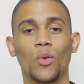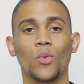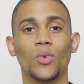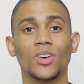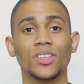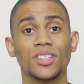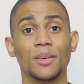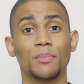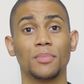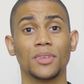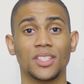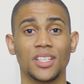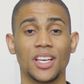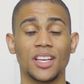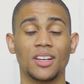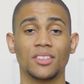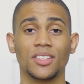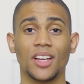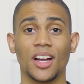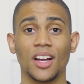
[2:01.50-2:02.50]
Once the
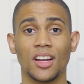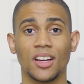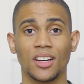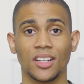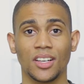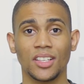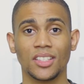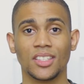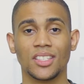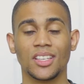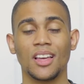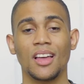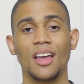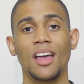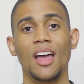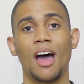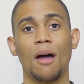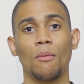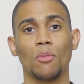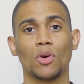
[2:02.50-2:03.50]
potatoes are cooked,
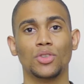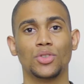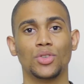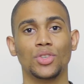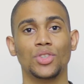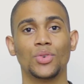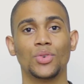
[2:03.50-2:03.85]
I'm going to